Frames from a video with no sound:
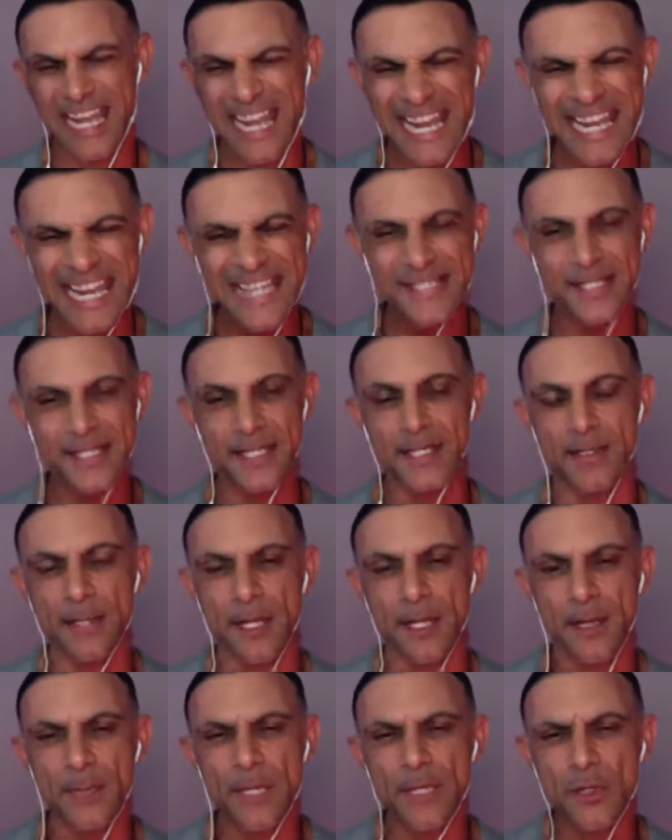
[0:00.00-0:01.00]
Is it
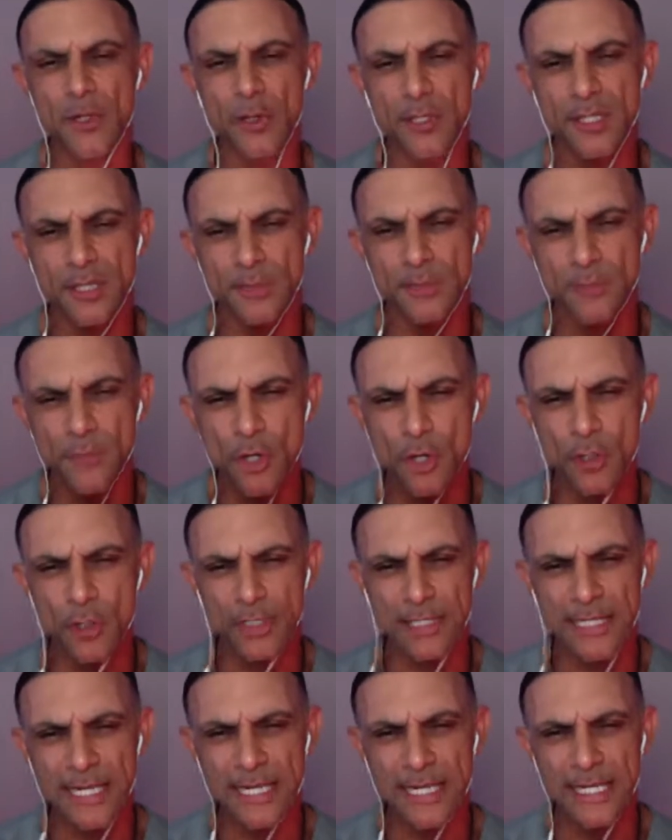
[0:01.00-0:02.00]
because I'm
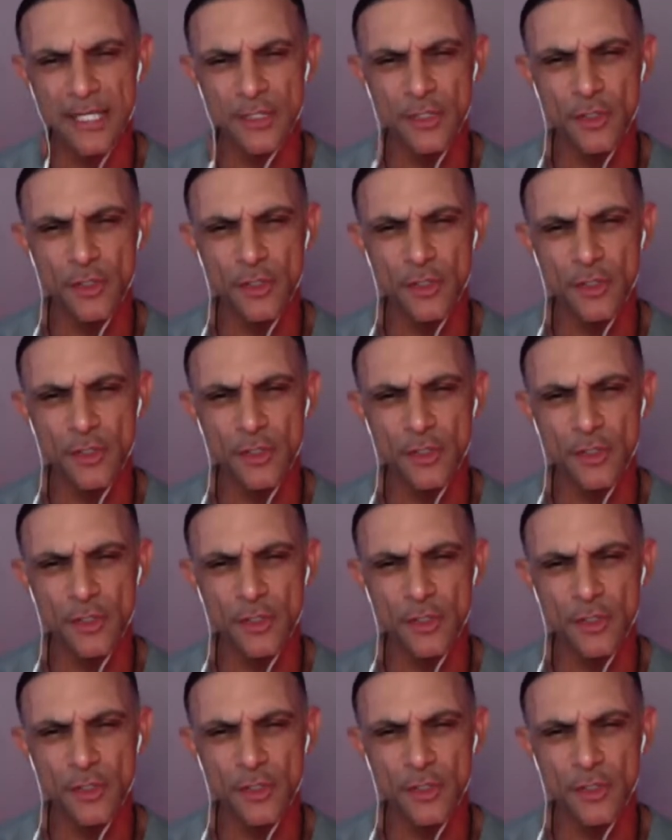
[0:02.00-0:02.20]
not getting